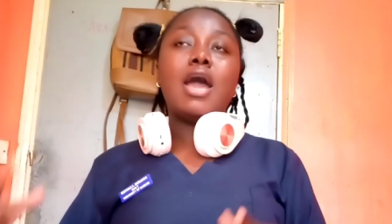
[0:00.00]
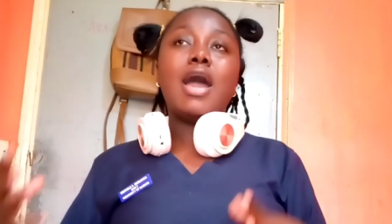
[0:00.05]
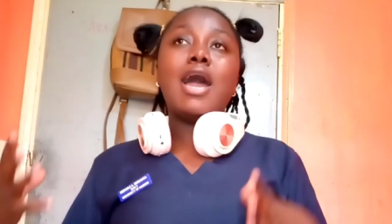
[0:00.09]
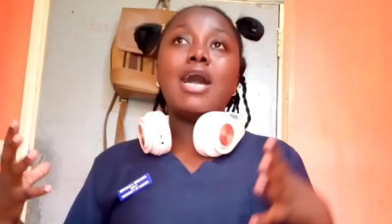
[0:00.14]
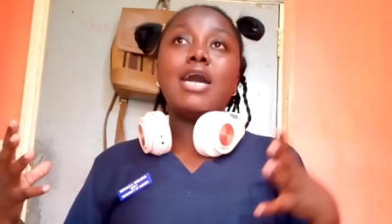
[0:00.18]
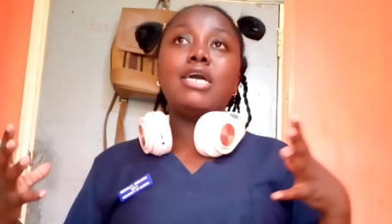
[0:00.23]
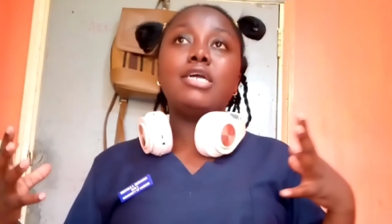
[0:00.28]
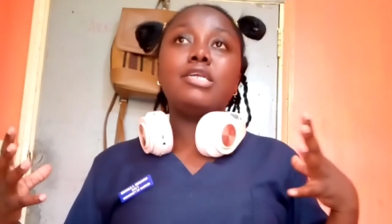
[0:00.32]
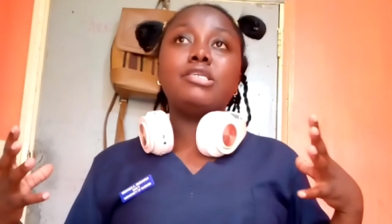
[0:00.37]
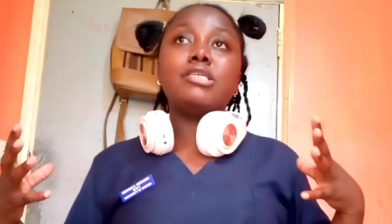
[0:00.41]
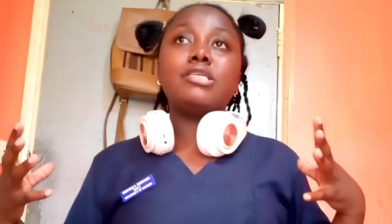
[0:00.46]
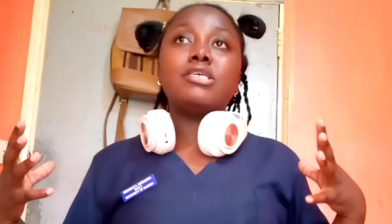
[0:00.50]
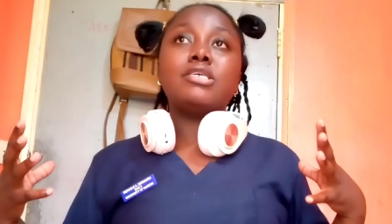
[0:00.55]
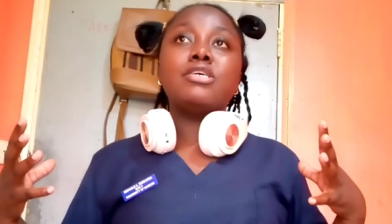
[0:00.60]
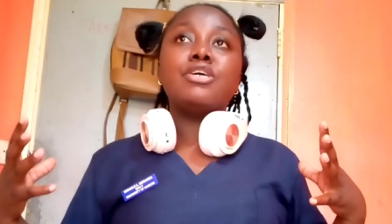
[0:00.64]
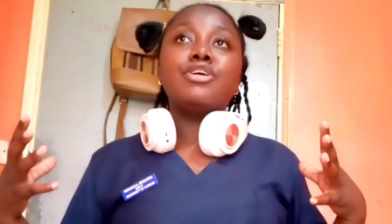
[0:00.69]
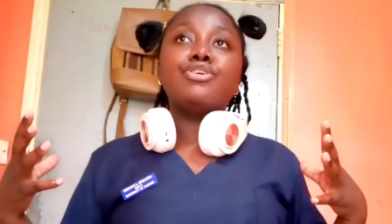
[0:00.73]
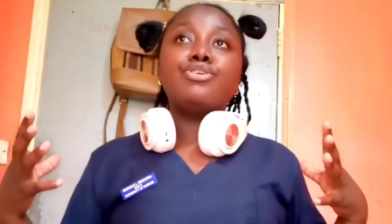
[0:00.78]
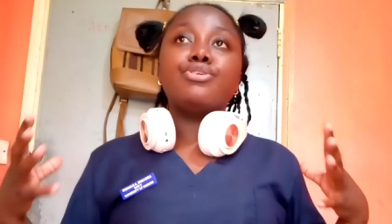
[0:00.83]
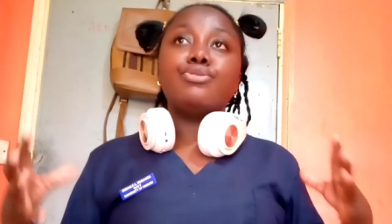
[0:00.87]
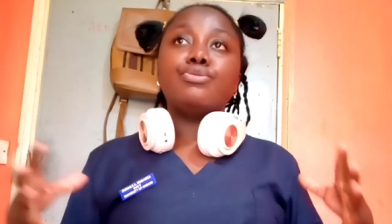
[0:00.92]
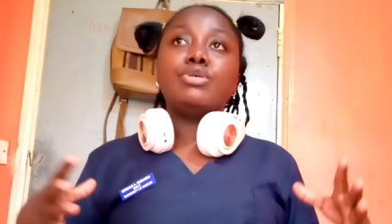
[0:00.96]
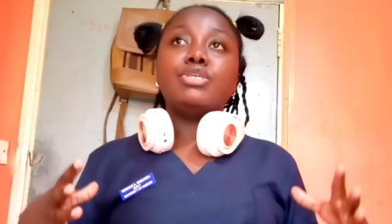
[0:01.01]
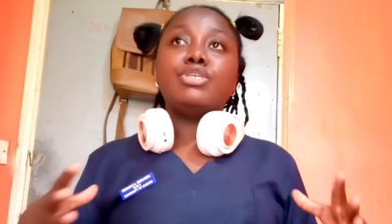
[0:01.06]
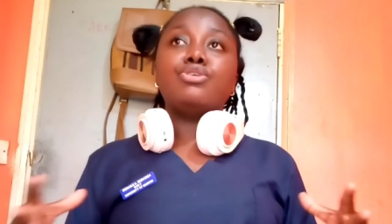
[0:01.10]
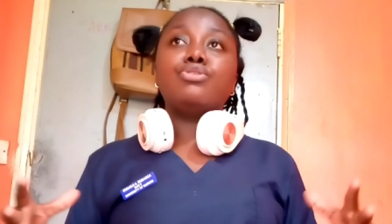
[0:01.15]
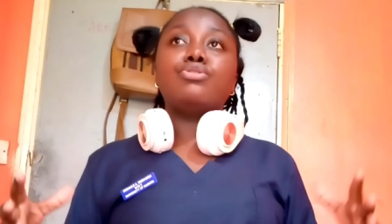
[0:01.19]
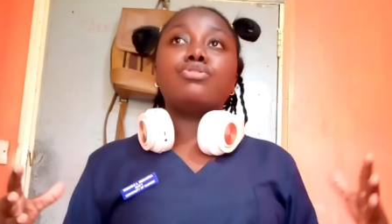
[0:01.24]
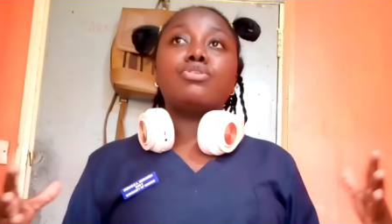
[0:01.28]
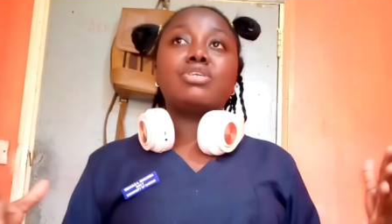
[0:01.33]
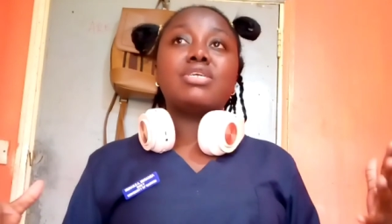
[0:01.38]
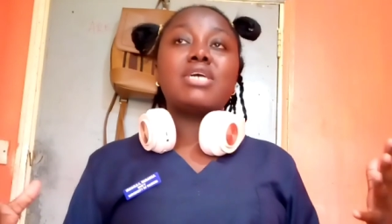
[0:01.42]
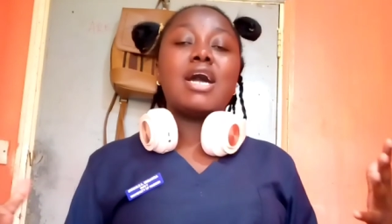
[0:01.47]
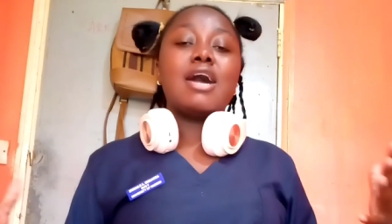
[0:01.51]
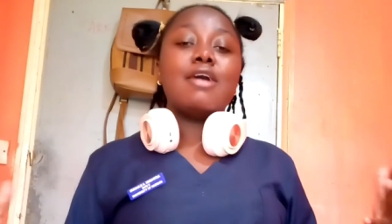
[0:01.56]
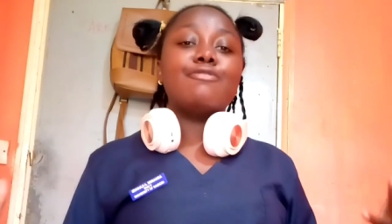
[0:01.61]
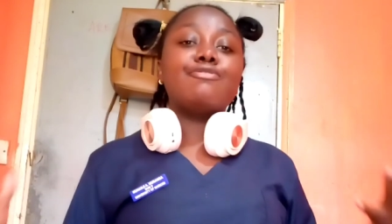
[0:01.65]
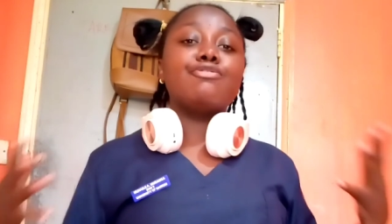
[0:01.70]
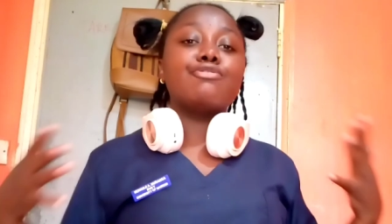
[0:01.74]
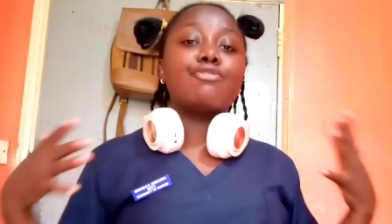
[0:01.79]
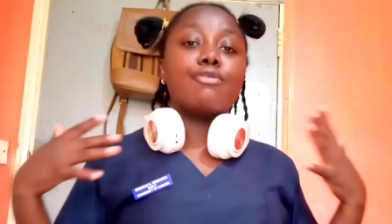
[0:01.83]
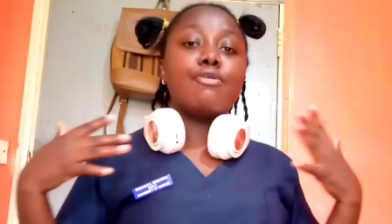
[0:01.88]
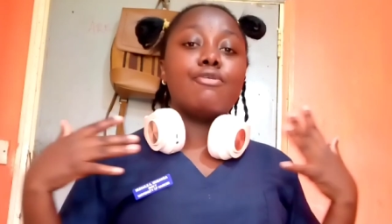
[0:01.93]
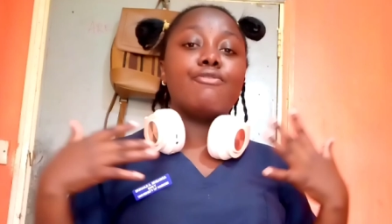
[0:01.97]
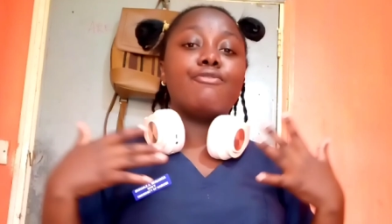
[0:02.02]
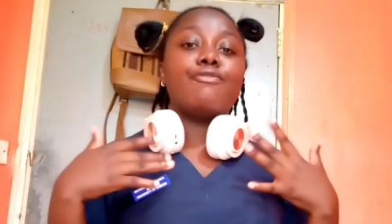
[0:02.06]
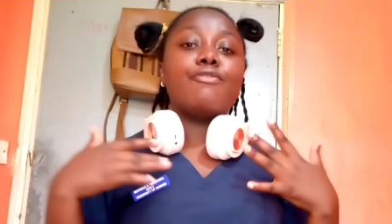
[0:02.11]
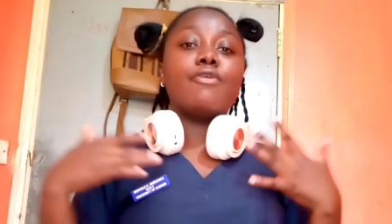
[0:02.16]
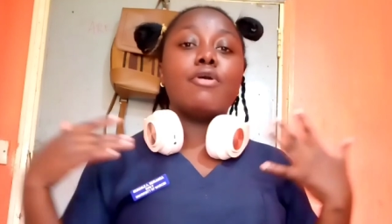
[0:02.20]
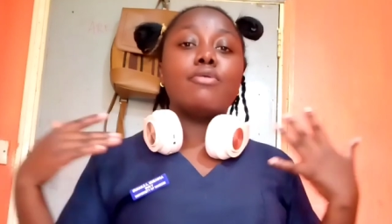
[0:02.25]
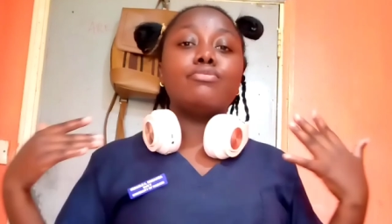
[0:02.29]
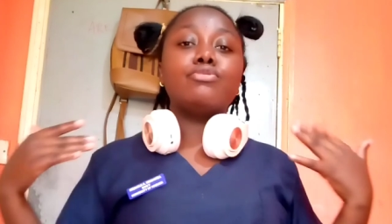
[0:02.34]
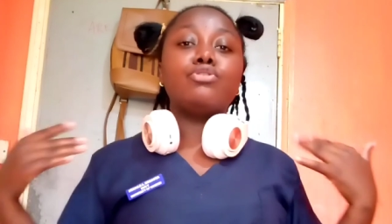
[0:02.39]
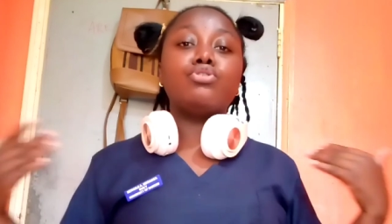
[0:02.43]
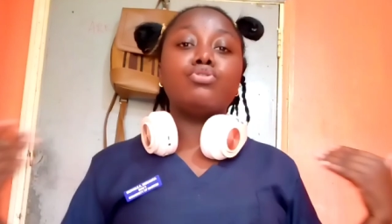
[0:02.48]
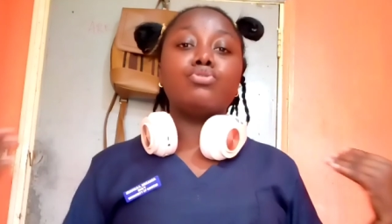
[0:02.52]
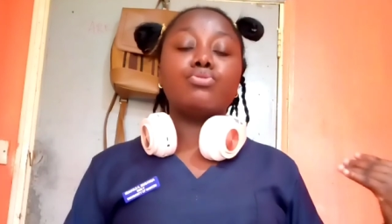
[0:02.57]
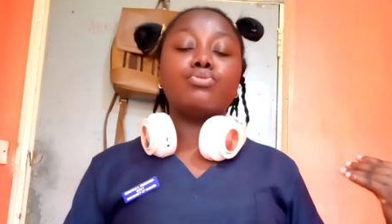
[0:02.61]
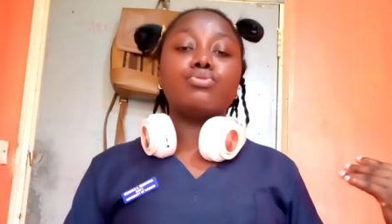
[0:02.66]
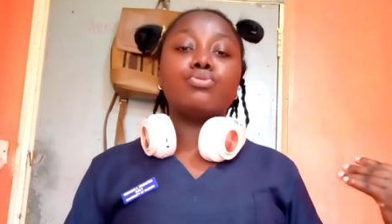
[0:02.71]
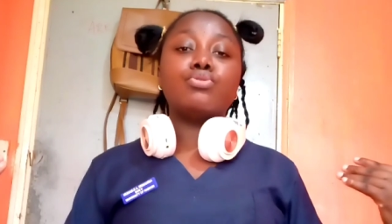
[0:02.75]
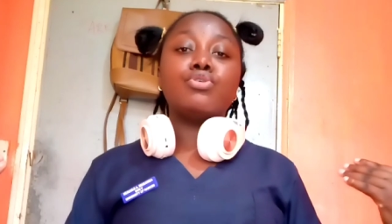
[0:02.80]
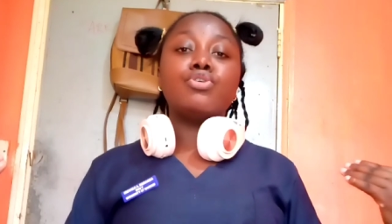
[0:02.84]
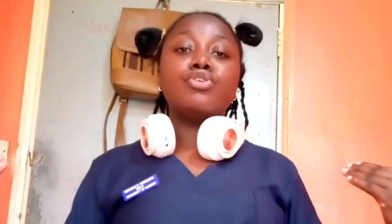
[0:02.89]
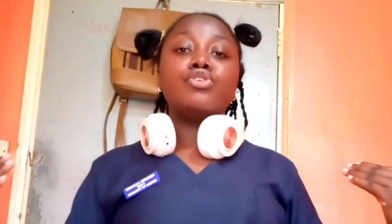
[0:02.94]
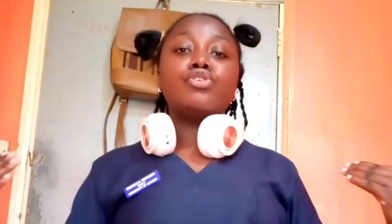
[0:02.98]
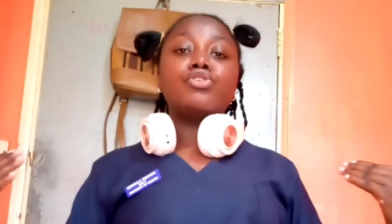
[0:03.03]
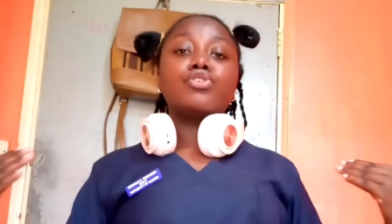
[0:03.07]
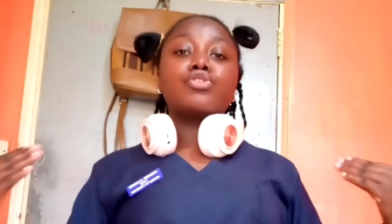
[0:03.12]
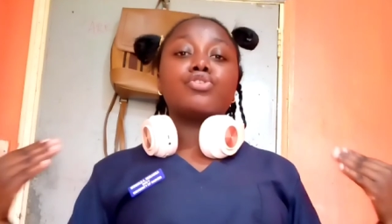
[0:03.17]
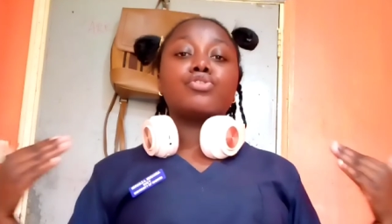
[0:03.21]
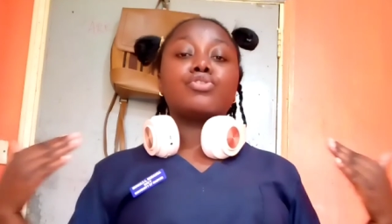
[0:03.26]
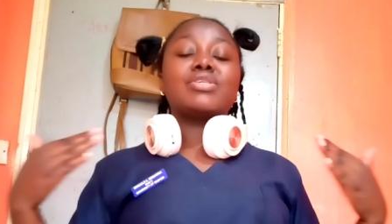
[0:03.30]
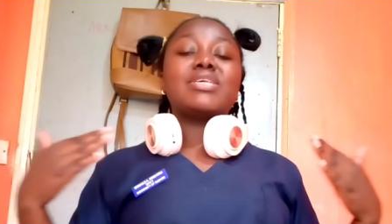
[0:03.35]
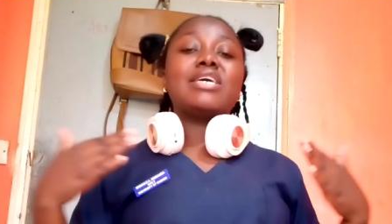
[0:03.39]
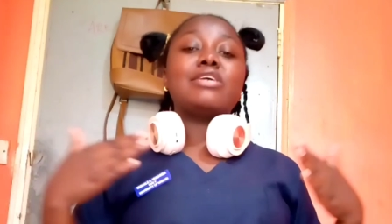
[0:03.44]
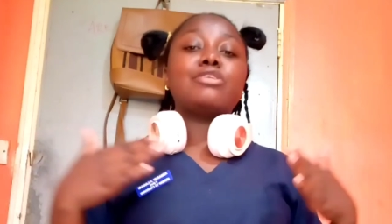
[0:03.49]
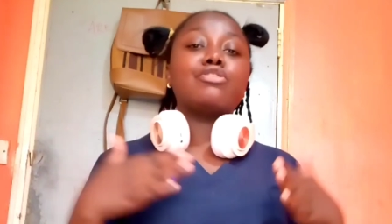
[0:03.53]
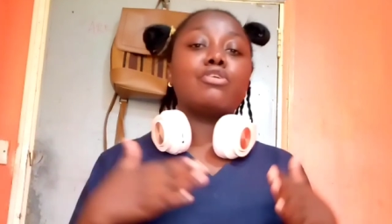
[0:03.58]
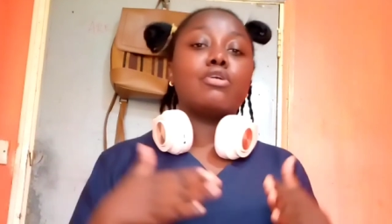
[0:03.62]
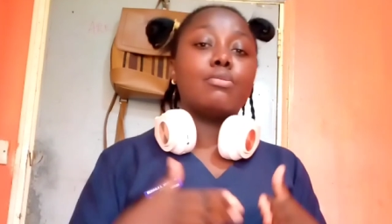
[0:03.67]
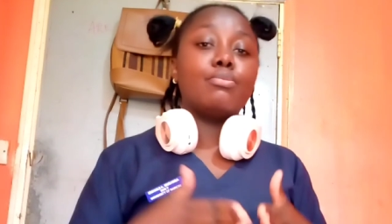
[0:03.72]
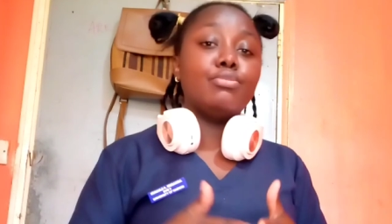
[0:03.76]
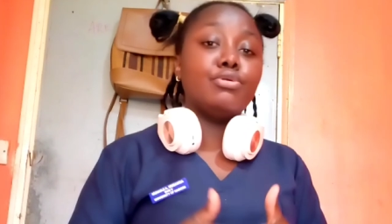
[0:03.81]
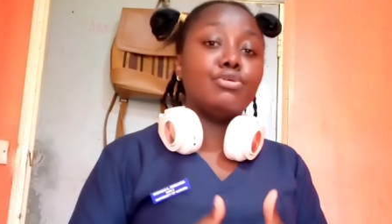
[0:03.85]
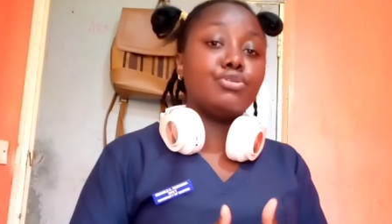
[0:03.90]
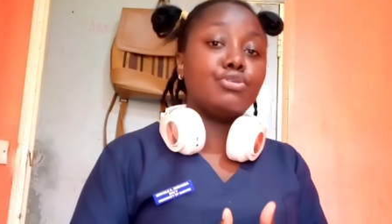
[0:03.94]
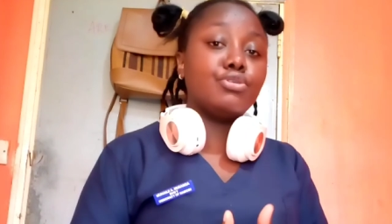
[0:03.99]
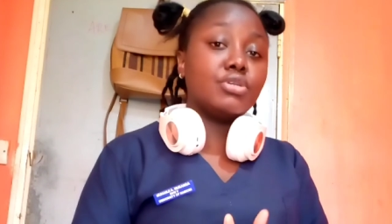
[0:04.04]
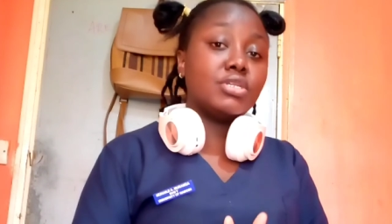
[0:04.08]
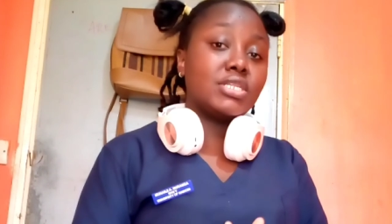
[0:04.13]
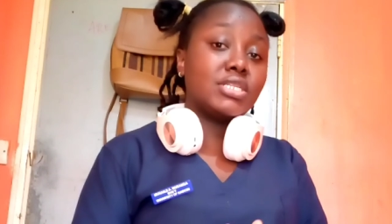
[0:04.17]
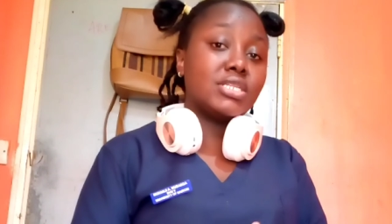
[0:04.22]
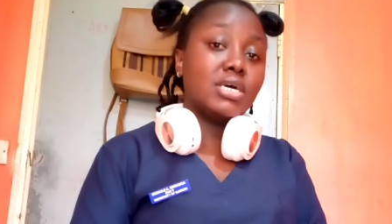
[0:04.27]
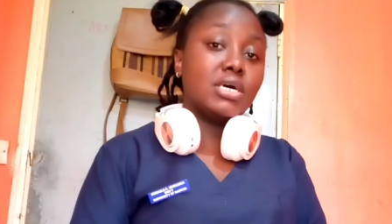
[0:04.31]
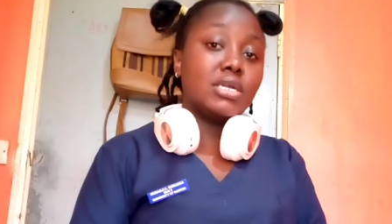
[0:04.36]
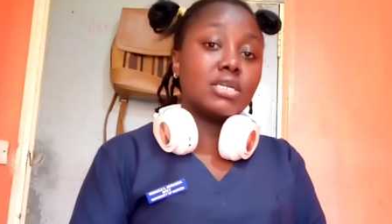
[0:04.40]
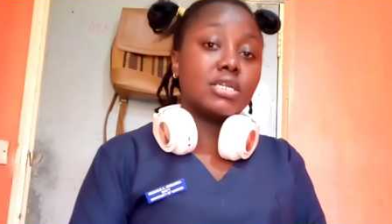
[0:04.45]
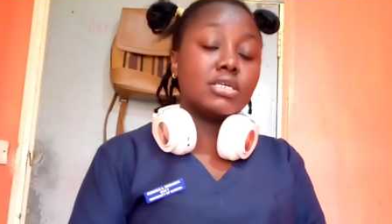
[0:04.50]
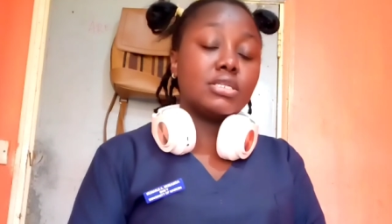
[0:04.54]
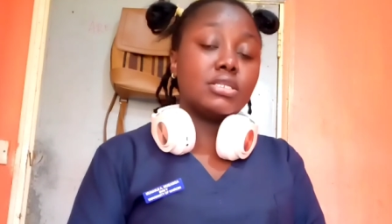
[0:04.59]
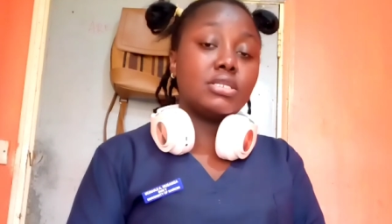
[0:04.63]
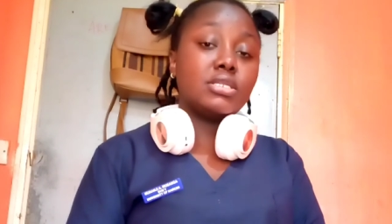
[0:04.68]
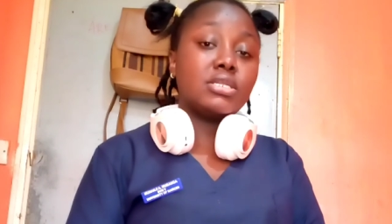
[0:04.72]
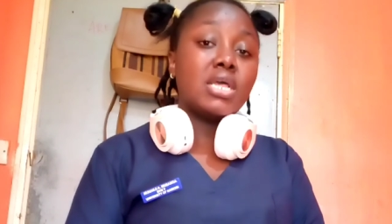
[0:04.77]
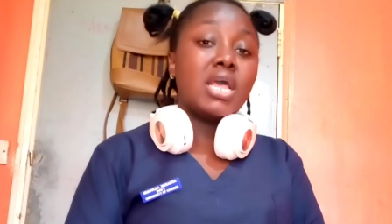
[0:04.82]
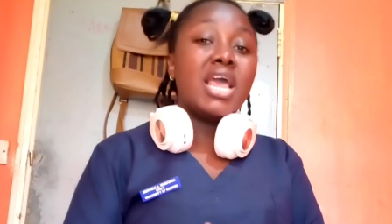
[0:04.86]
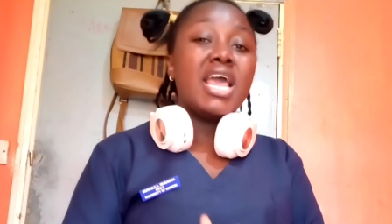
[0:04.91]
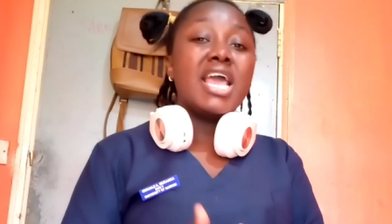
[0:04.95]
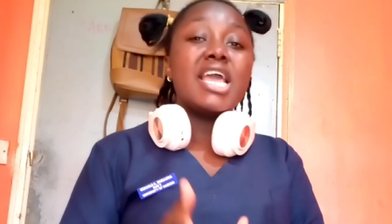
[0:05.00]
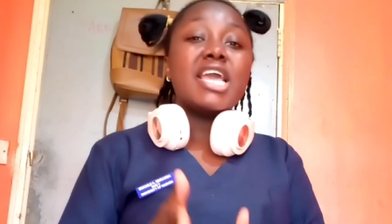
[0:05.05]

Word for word: and you do not have to conform to societal beauty standards